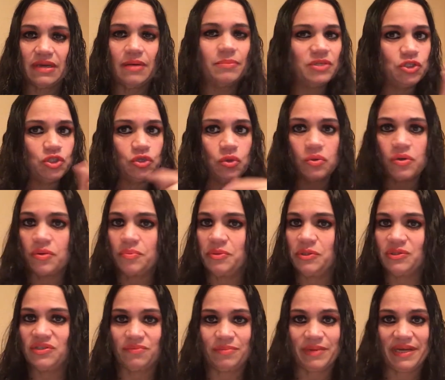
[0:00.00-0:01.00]
But don't
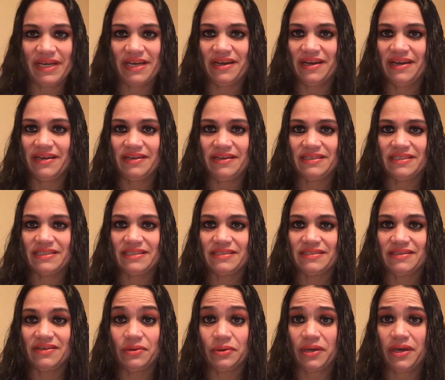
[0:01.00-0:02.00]
abuse of my kindness,
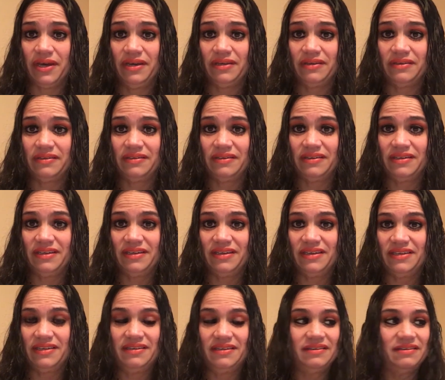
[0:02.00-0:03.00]
okay?
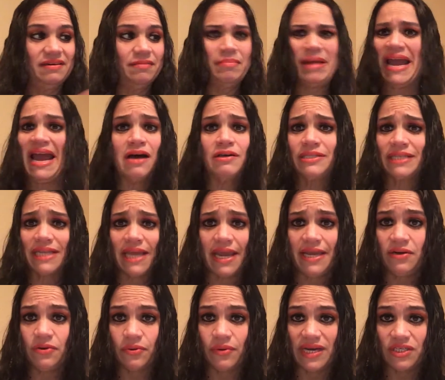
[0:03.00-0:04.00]
My house
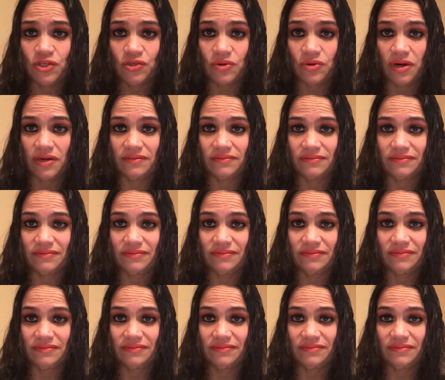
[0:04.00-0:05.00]
ain't a restaurant.
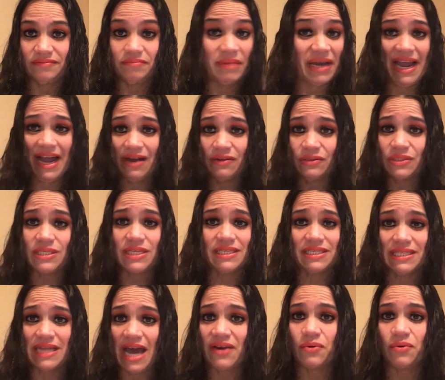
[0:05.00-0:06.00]
My house
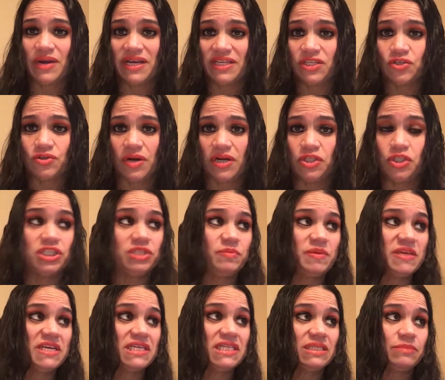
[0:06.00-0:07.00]
is not a restaurant. Just
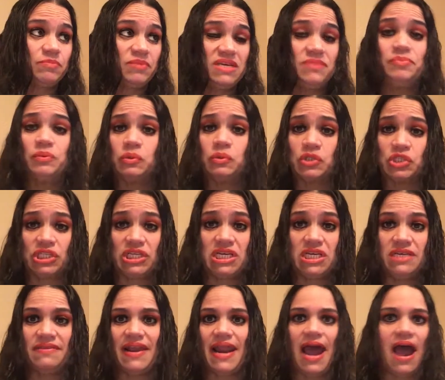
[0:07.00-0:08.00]
because people
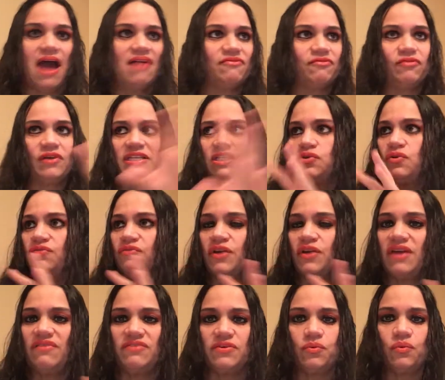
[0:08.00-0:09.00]
see that I have friends over
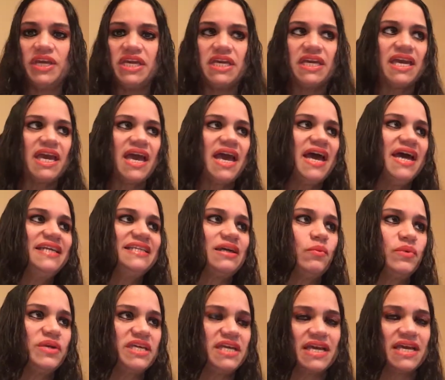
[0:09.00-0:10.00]
every weekend
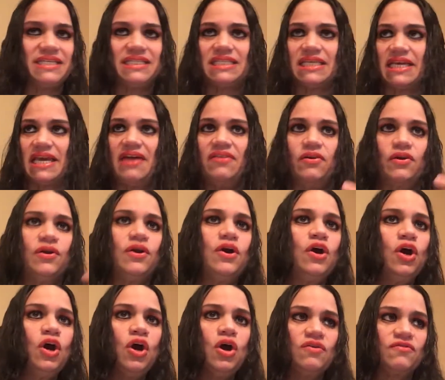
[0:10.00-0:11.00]
and we get together
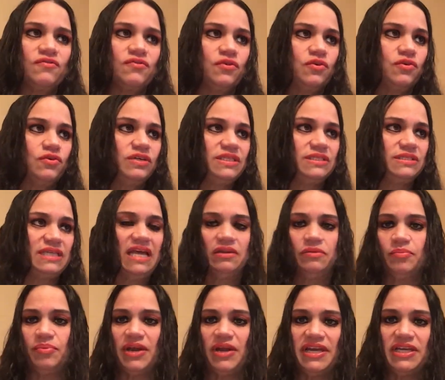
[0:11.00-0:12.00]
for
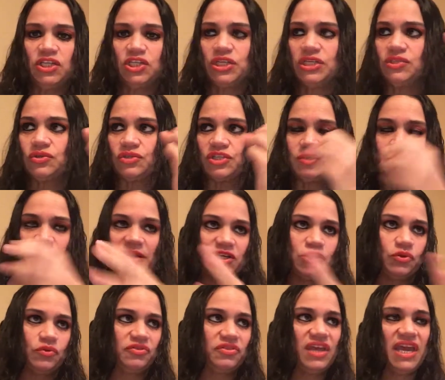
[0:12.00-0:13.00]
celebrations or
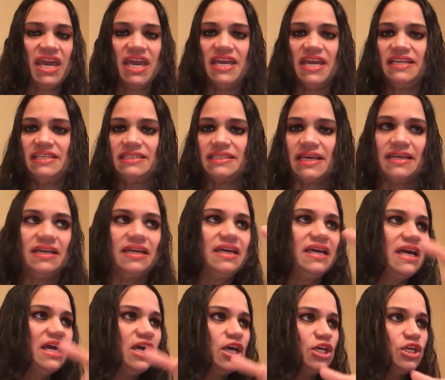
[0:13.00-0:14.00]
special things and,
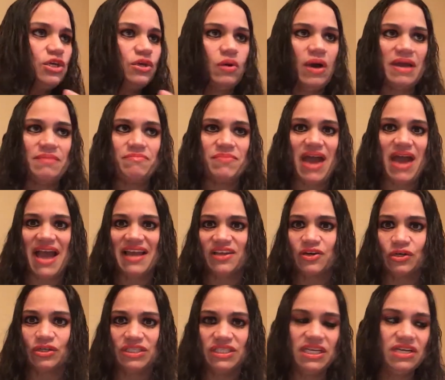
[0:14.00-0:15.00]
you know, I
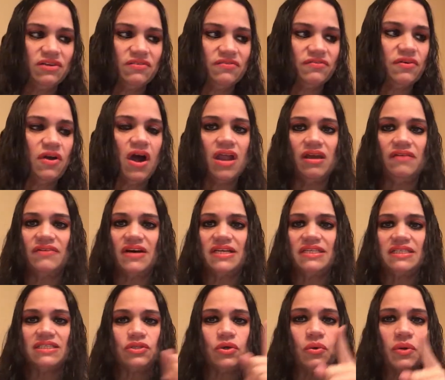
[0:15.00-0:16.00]
cook dinner for all of
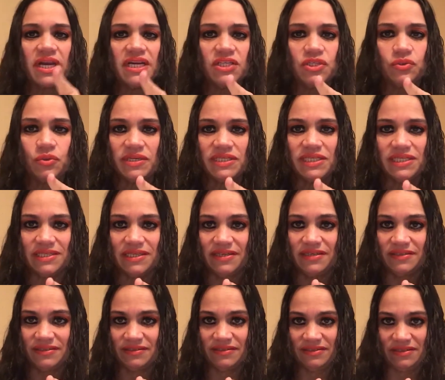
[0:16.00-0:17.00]
us. Don't get it
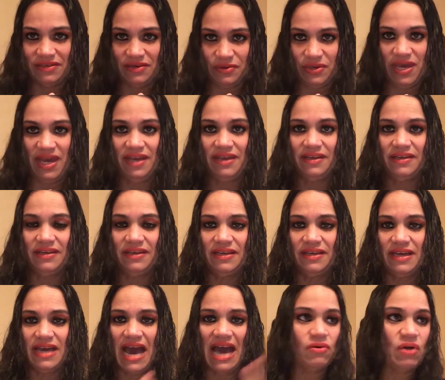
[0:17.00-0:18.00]
twisted, okay?
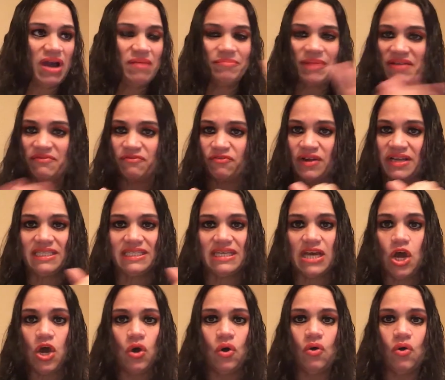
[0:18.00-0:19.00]
I don't have my friends
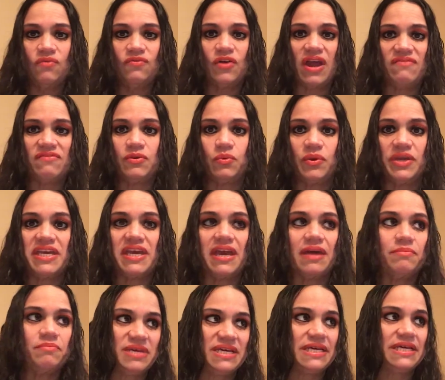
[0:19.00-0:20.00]
over every
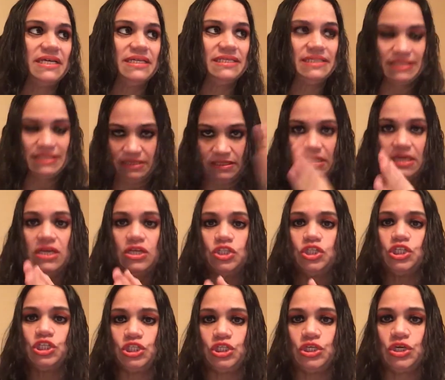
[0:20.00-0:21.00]
weekend because
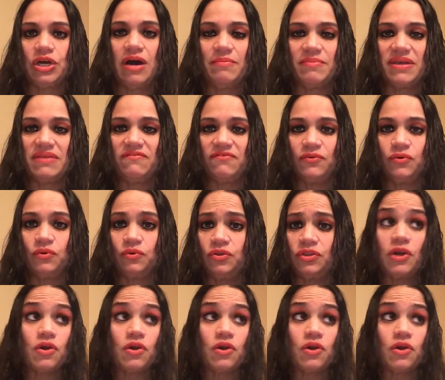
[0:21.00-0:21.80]
just to come eat food.